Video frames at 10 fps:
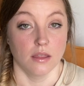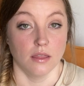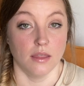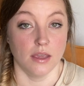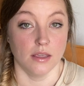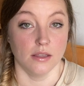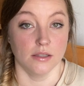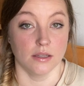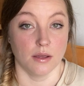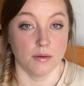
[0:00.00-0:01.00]
These
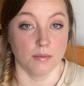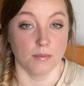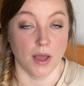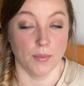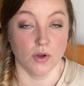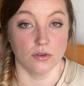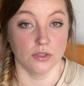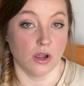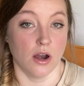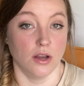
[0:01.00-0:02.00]
chemicals
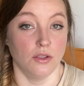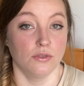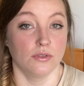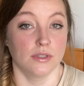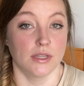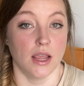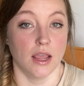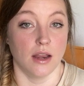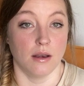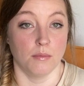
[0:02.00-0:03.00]
are used
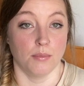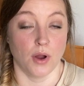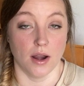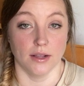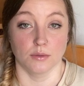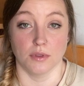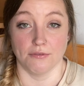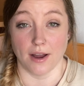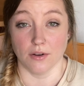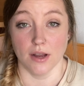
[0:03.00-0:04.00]
in products with
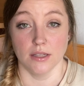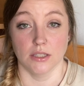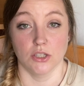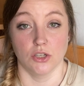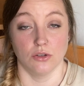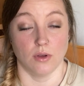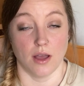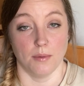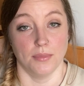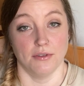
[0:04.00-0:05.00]
fragrance to
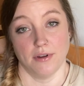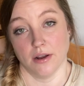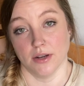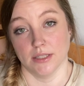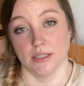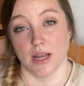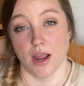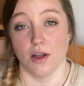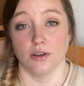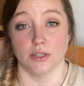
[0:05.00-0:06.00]
help the fragrance stay
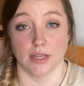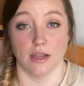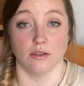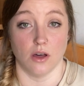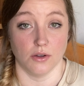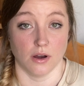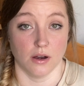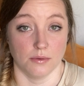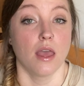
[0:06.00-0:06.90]
on your skin longer.